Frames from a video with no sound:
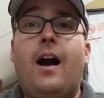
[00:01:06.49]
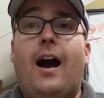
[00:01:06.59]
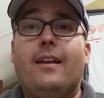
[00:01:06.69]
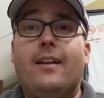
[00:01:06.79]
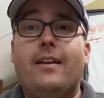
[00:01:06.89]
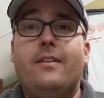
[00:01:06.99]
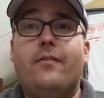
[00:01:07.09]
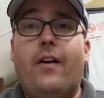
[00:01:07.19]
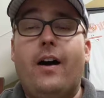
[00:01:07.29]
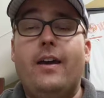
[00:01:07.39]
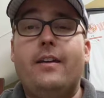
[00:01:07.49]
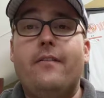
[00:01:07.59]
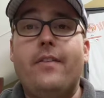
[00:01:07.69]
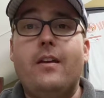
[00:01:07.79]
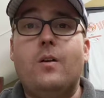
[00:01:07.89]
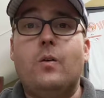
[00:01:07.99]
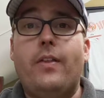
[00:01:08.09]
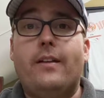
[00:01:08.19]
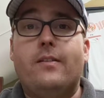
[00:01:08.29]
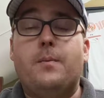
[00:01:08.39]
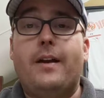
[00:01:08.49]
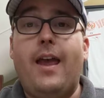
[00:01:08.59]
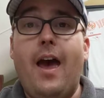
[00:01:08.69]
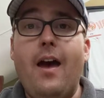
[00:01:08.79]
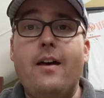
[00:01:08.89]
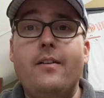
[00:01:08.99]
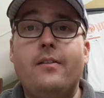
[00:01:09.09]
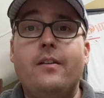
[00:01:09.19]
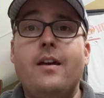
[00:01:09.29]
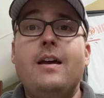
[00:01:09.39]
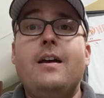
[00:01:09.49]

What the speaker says: I like to find a vehicle that somebody has,